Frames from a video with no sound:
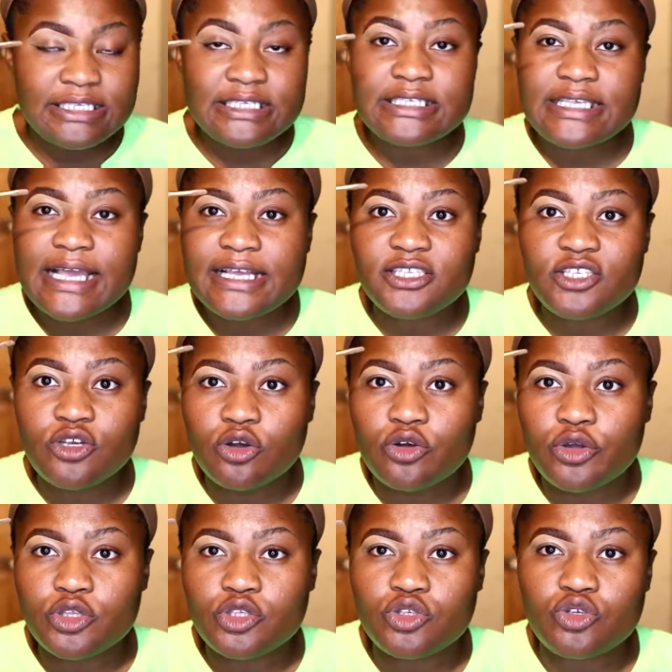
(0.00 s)
I will have used
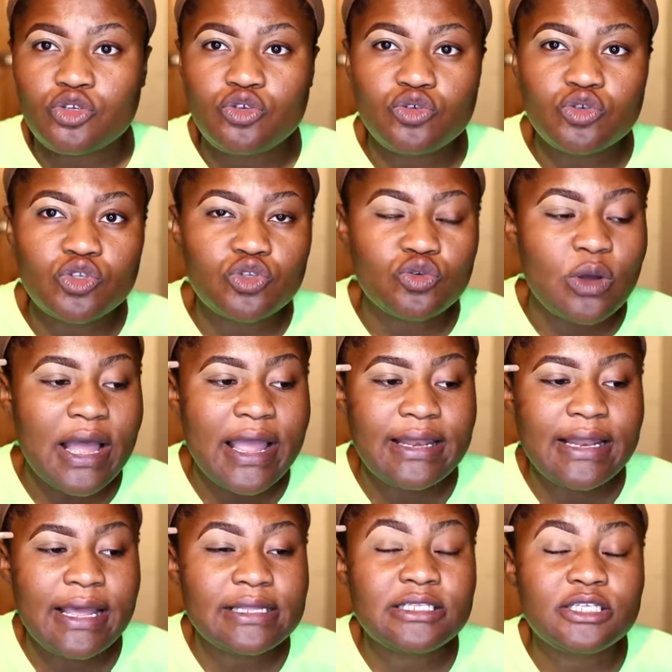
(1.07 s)
my concealer just
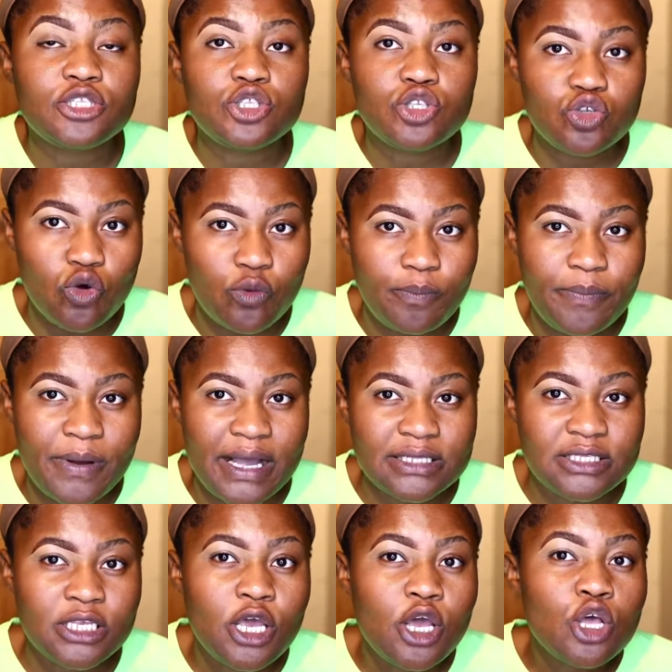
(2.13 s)
because I already know how
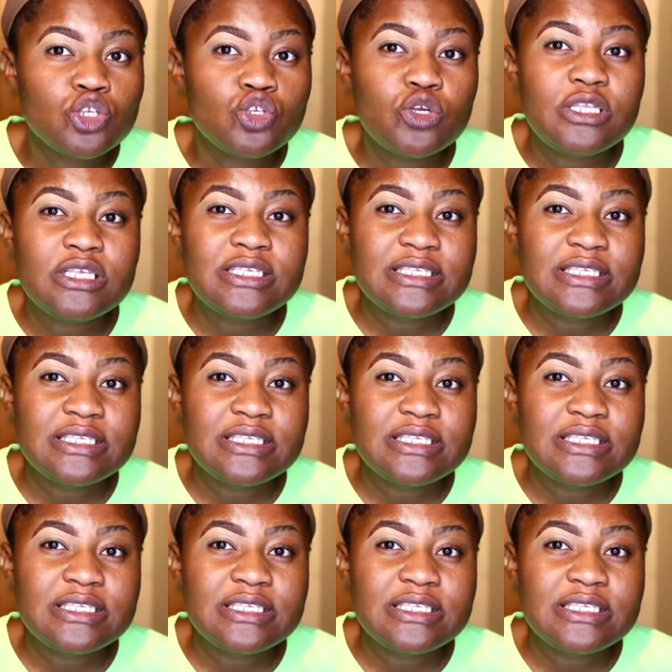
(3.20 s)
to do it.